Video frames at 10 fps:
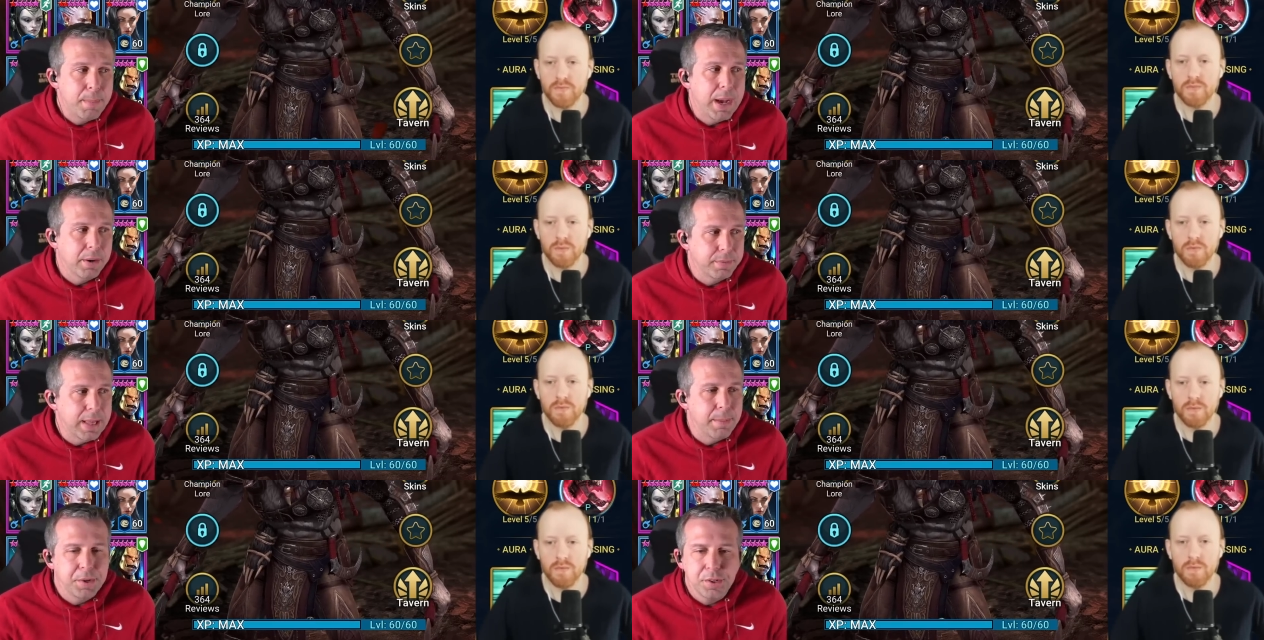Speaker 1: amount
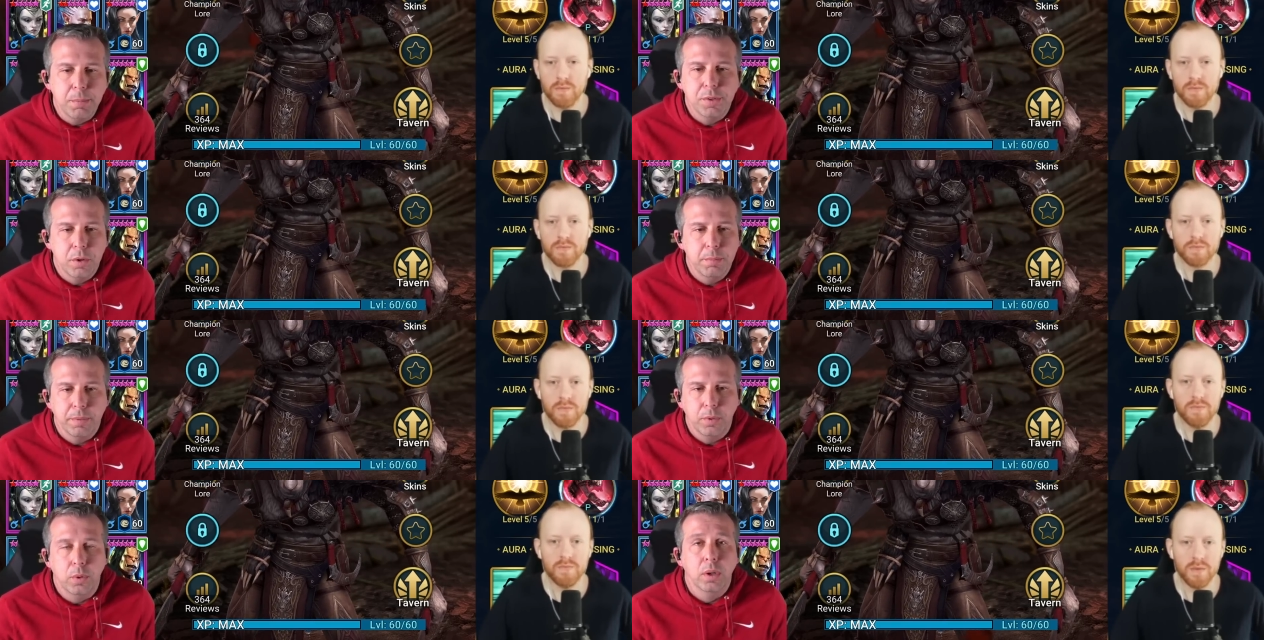of damage that he was
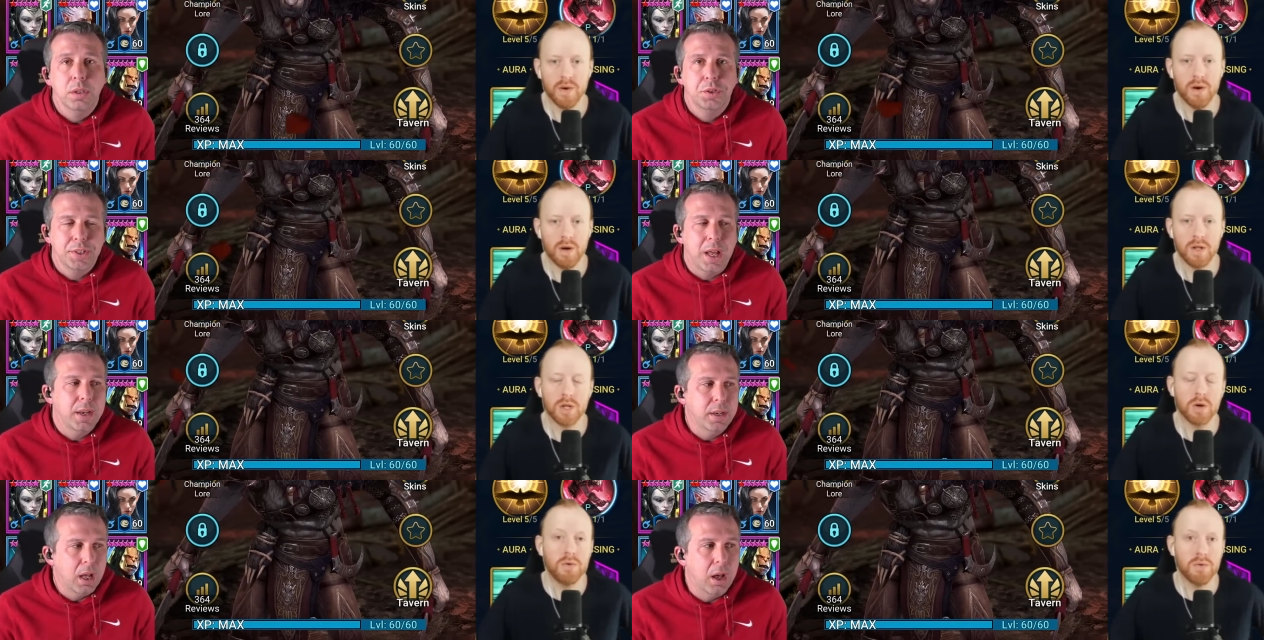doing before, just
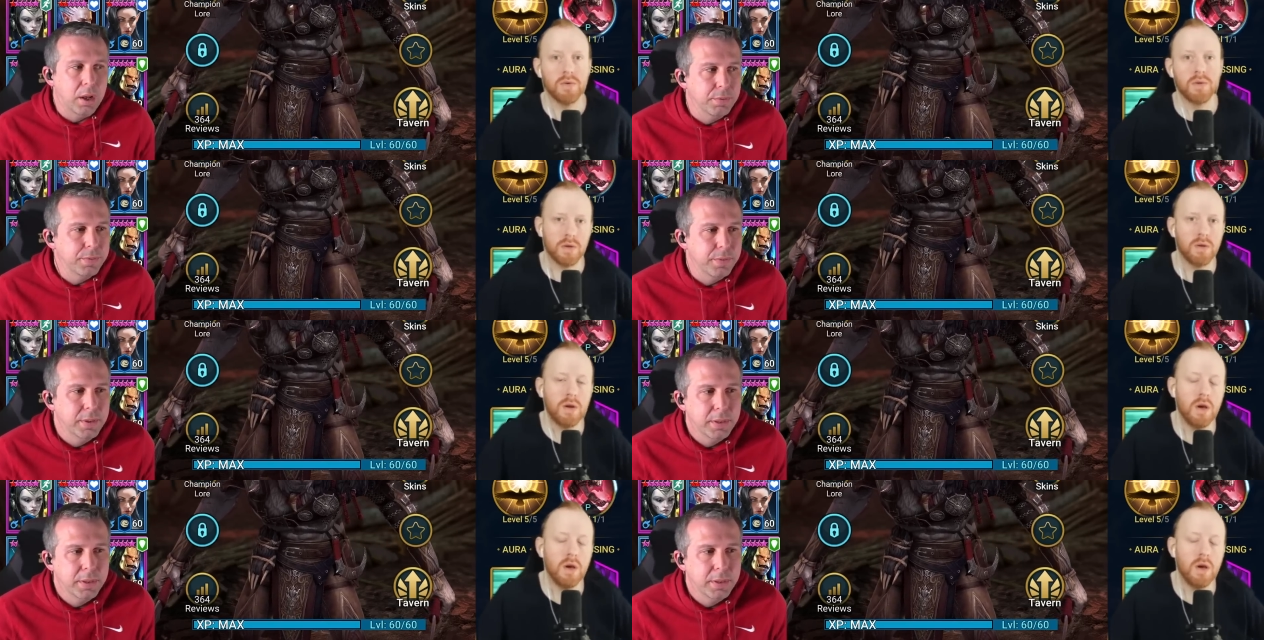so, under half.